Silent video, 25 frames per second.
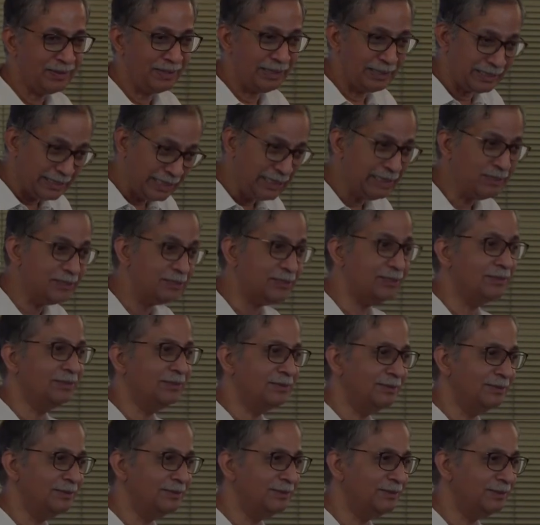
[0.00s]
It is.
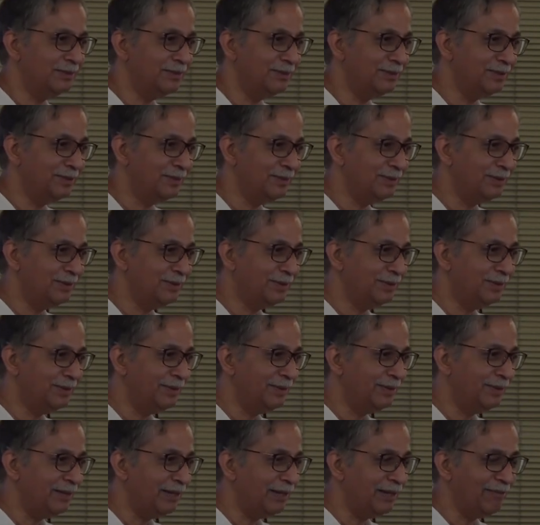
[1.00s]

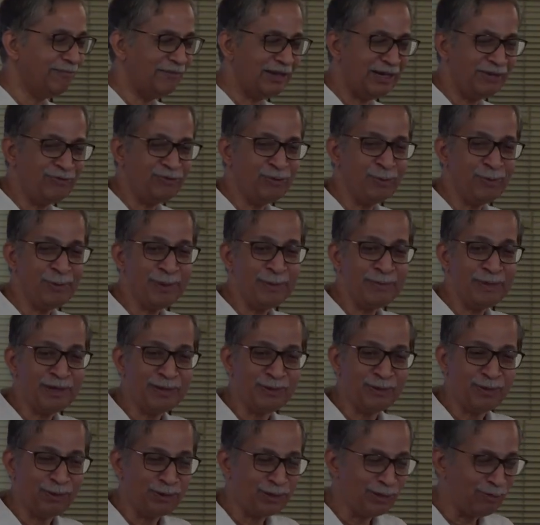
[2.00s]
And very few people
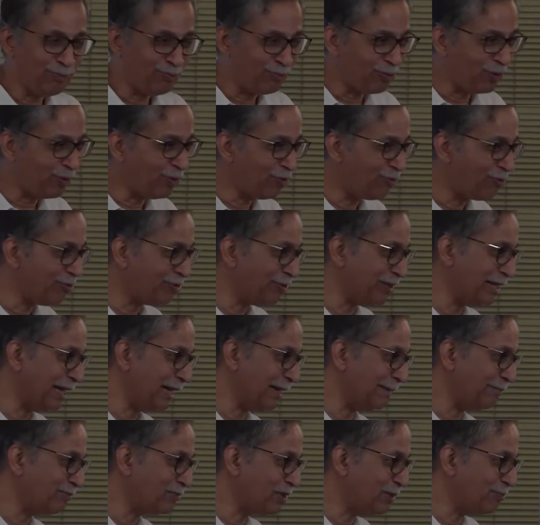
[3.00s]
know the proof for
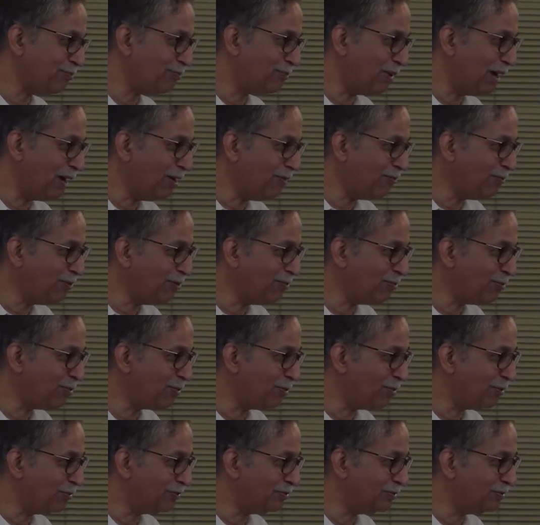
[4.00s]
that. The powerful
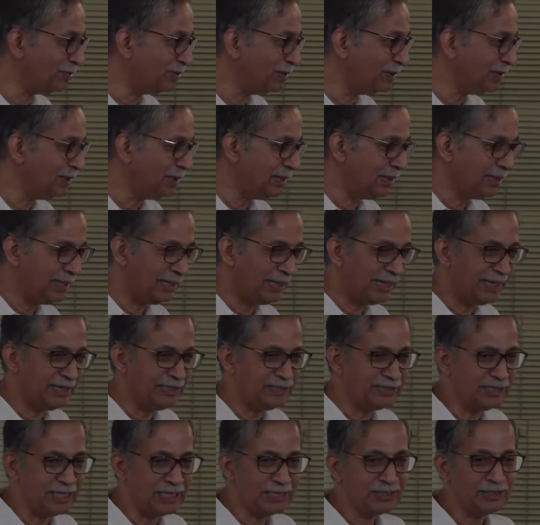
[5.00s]
proof
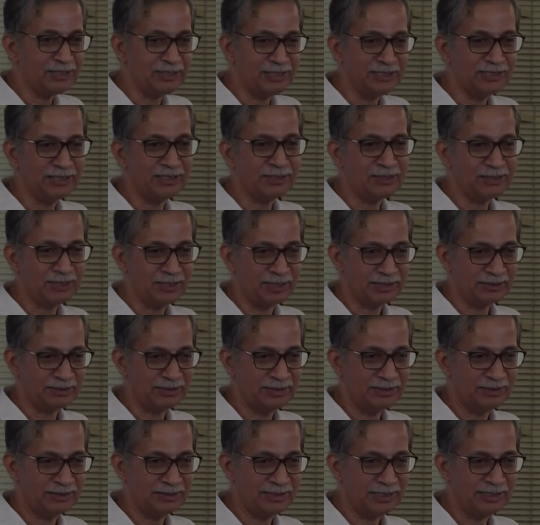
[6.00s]
in just rigid
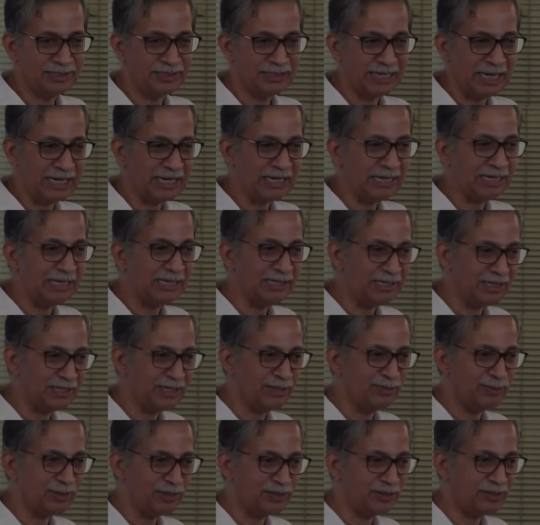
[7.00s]
structures, in statically
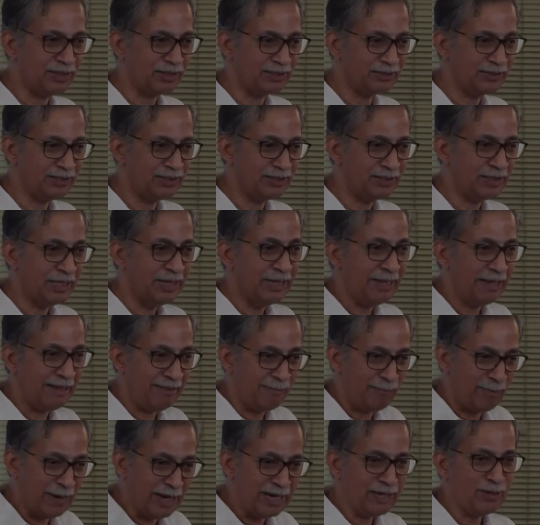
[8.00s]
determined structures,
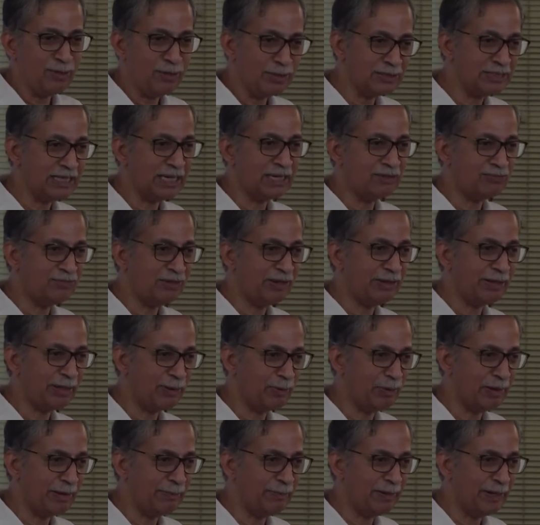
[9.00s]
when you are satisfying
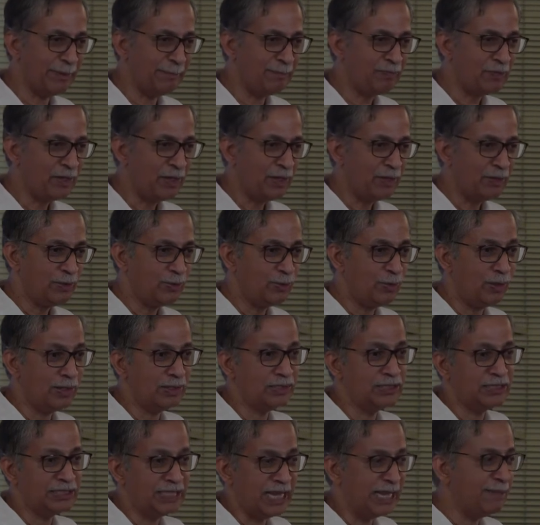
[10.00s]
equilibrium, you are
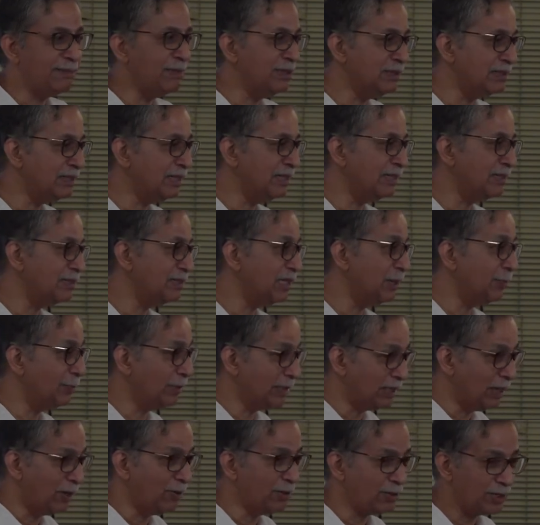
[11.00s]
simultaneously,
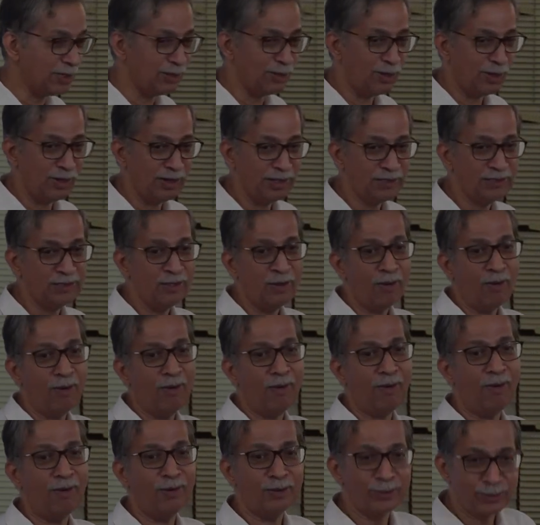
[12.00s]
without your knowledge,
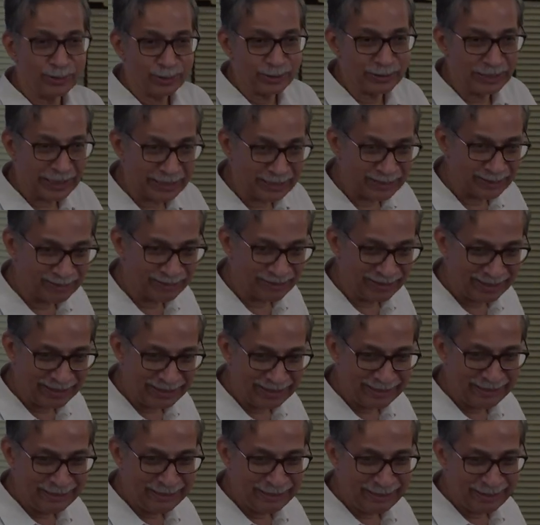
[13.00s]
also
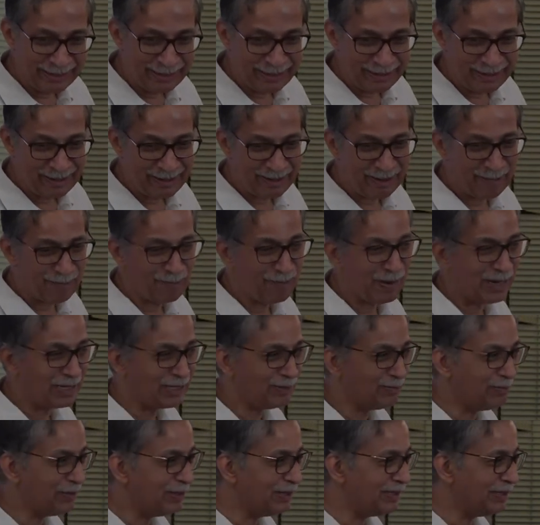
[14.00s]
satisfying
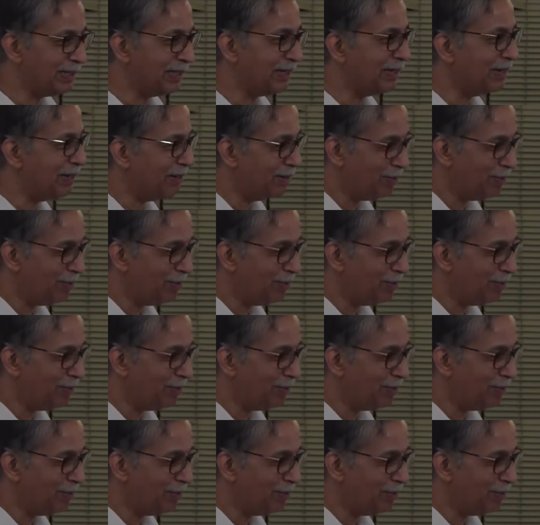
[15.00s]
compatibility.